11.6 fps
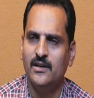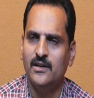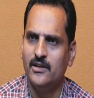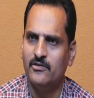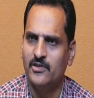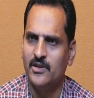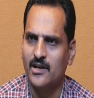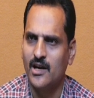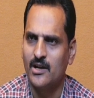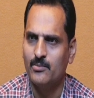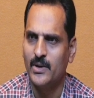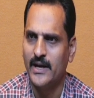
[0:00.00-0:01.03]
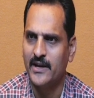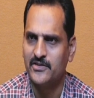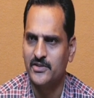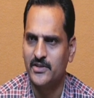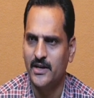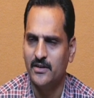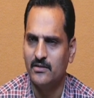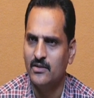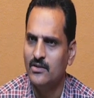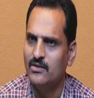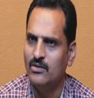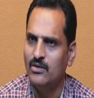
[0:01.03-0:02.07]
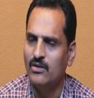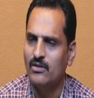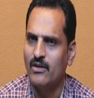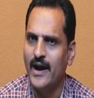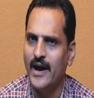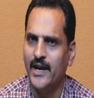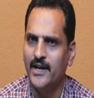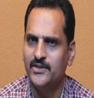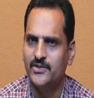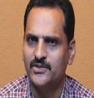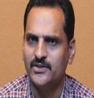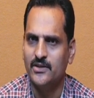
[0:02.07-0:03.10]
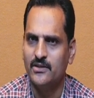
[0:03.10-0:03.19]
liquid carbon dioxide or ice